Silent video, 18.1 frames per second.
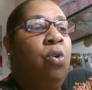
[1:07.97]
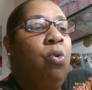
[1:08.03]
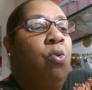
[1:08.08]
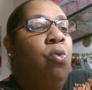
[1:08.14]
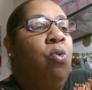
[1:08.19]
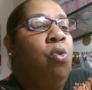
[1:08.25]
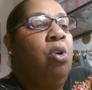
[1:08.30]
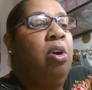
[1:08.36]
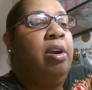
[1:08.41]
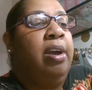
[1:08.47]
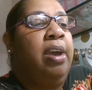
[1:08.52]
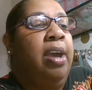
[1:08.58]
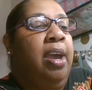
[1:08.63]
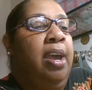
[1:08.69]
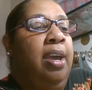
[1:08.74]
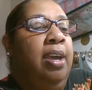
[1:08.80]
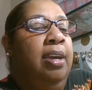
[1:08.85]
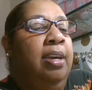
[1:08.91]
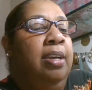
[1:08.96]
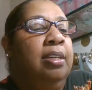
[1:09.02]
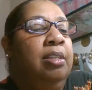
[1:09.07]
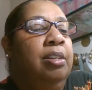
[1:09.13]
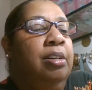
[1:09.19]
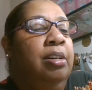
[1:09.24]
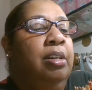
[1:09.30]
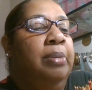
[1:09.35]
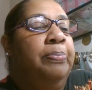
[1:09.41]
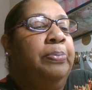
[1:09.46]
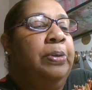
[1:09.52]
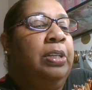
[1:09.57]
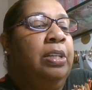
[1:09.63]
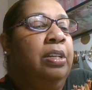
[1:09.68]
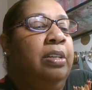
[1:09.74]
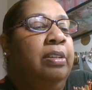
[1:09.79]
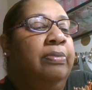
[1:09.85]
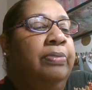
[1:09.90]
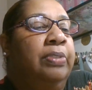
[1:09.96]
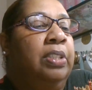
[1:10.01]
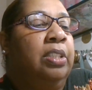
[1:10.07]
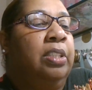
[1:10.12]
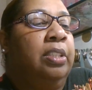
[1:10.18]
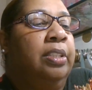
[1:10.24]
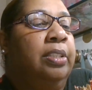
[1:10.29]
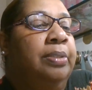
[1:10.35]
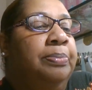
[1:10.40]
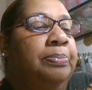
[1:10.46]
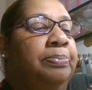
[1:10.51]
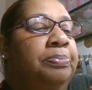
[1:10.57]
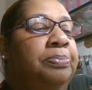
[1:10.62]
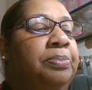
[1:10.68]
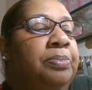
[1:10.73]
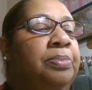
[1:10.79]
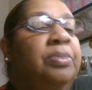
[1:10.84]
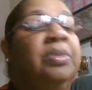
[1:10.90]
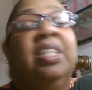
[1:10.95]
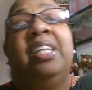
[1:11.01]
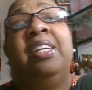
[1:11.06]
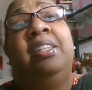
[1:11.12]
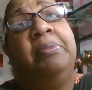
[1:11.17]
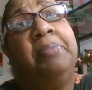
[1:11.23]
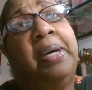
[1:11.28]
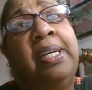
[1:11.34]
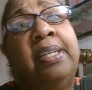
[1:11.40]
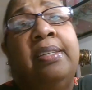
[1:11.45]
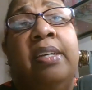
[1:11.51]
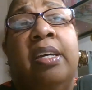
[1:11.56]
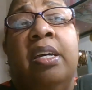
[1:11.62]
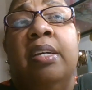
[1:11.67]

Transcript: or a couple of um anyway